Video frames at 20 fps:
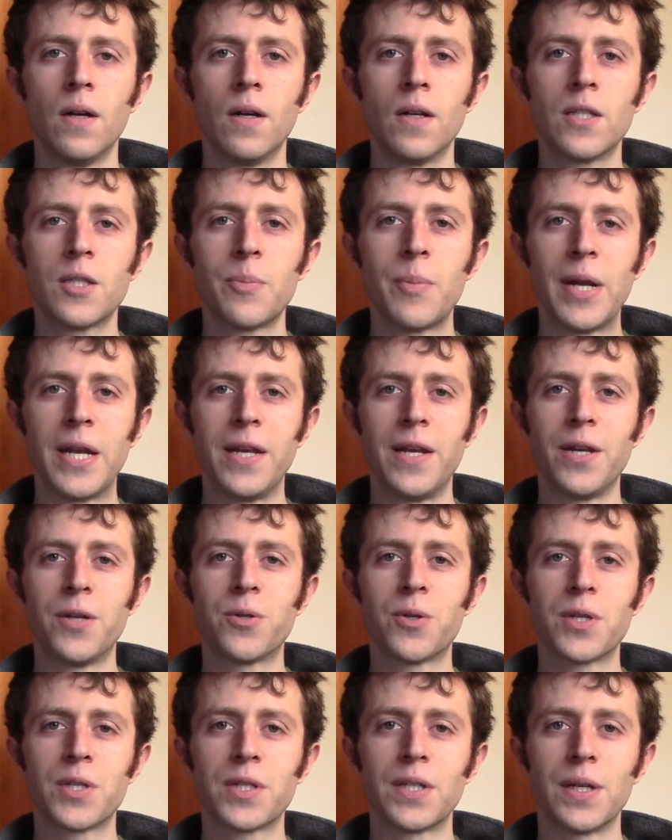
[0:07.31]
It's been an
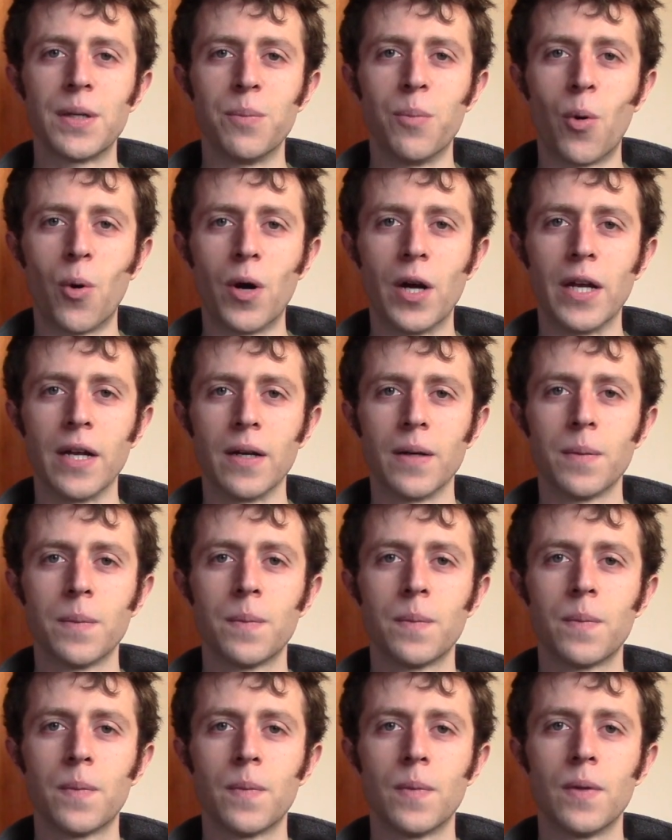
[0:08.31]
interesting morning
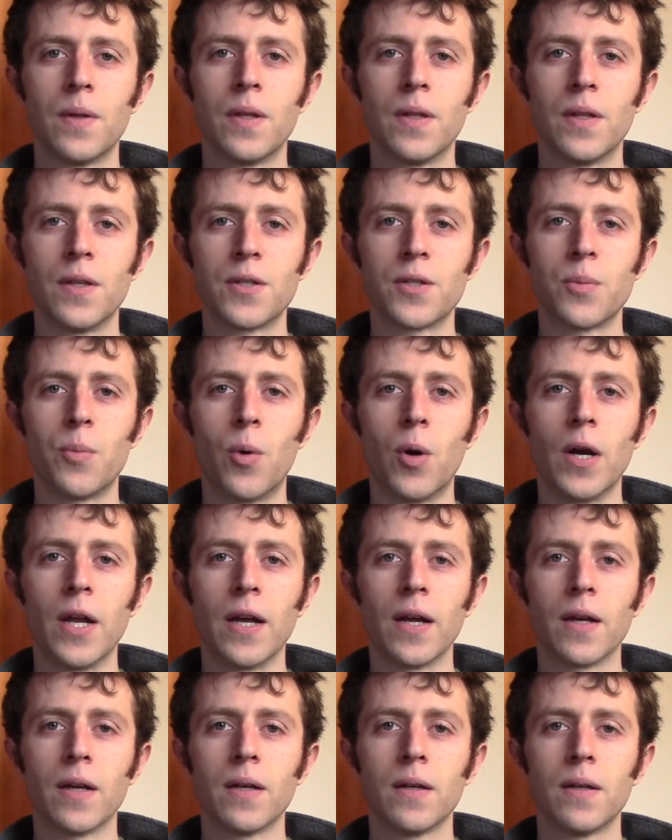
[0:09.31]
this morning.